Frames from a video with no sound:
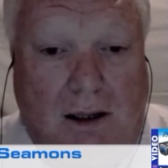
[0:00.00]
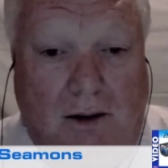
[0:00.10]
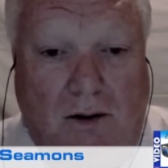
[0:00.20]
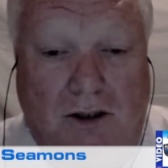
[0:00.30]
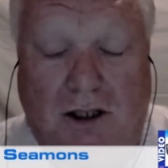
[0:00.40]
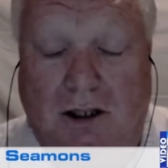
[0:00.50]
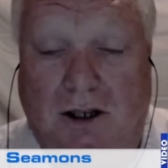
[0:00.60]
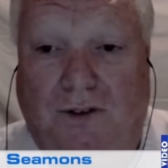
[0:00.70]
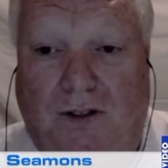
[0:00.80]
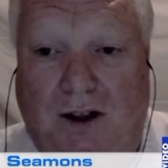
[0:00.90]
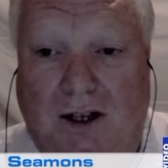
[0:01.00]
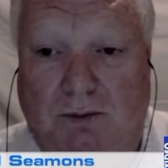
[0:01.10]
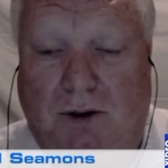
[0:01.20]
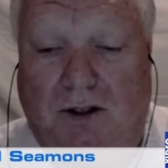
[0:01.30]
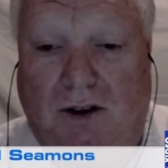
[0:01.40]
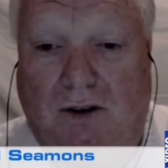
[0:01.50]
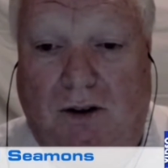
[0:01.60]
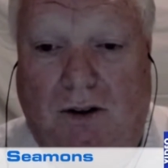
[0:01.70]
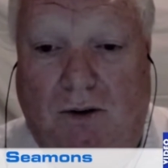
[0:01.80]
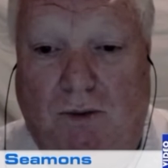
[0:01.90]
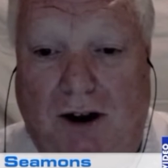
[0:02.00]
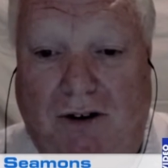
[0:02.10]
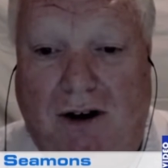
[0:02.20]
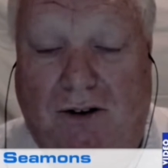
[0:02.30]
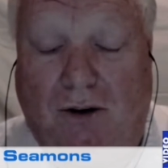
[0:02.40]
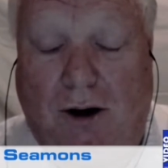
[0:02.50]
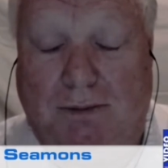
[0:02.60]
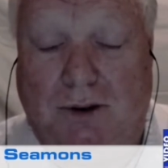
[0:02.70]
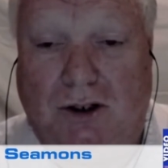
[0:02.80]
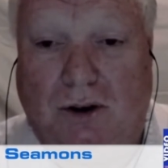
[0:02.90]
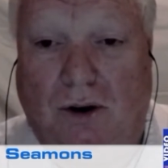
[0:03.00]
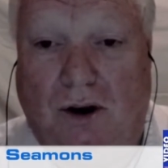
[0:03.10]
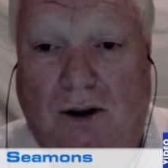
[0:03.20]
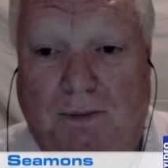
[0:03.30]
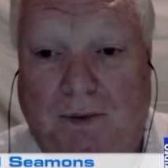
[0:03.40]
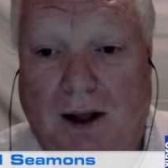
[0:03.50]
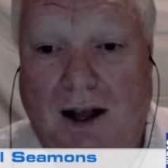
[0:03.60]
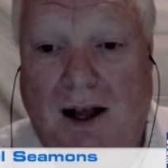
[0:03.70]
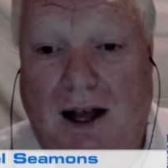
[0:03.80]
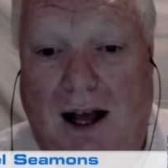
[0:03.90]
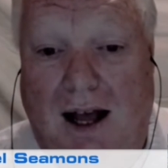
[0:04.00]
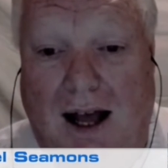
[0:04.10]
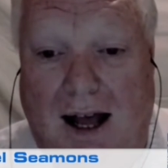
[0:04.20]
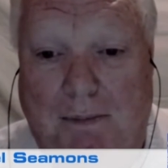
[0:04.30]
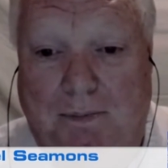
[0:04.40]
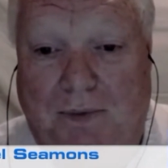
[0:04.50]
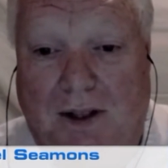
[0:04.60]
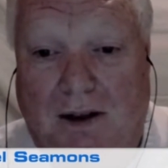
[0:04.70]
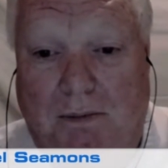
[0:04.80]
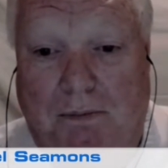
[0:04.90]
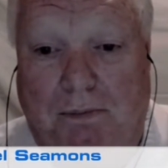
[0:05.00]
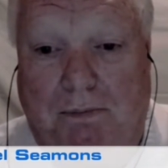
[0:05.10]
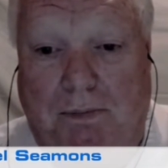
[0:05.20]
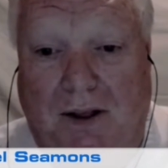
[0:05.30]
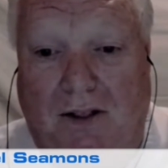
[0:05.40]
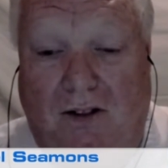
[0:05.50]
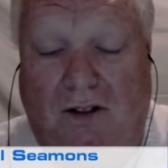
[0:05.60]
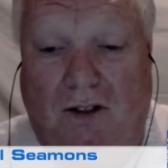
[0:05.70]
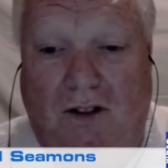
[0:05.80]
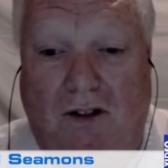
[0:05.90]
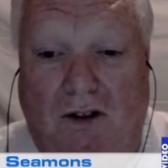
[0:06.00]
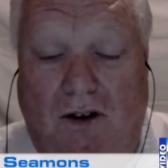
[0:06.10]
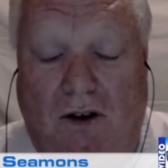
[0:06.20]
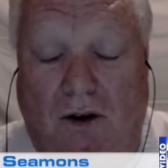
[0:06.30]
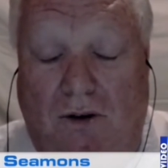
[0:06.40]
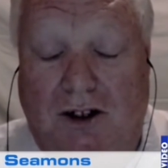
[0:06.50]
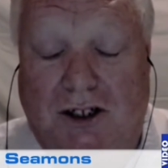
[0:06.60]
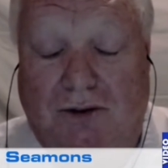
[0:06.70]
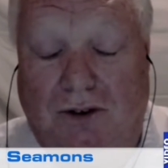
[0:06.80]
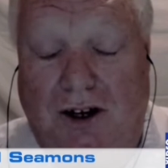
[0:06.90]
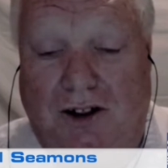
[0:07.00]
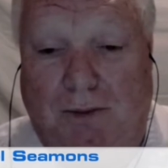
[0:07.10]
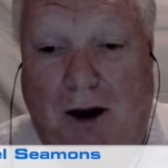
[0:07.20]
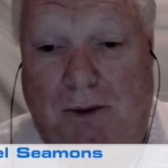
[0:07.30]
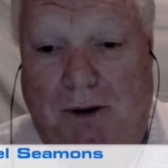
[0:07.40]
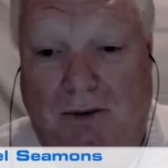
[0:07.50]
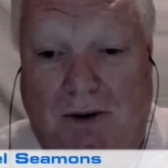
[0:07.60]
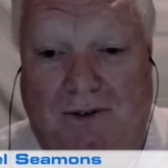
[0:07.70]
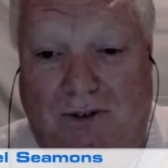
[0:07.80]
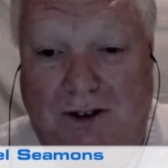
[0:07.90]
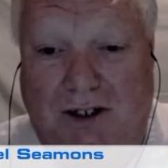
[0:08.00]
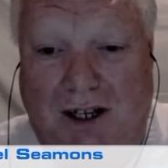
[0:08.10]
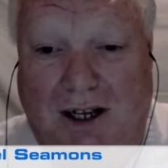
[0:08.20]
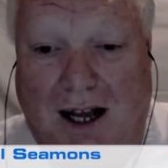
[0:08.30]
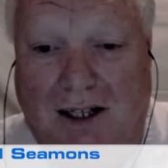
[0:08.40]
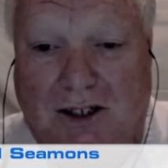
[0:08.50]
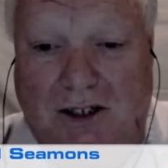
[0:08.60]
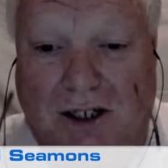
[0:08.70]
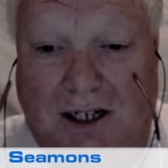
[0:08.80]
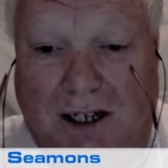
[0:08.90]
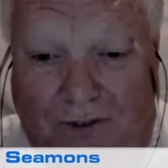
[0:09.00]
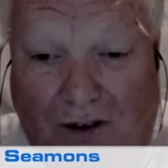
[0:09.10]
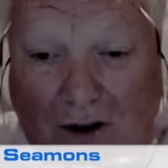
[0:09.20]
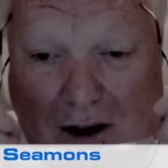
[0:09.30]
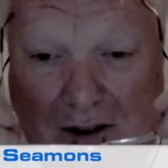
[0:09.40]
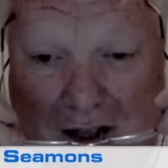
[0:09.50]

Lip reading: lots of different things with the retro type style. But on the screen at the moment, unfortunately, you can't see it if you're only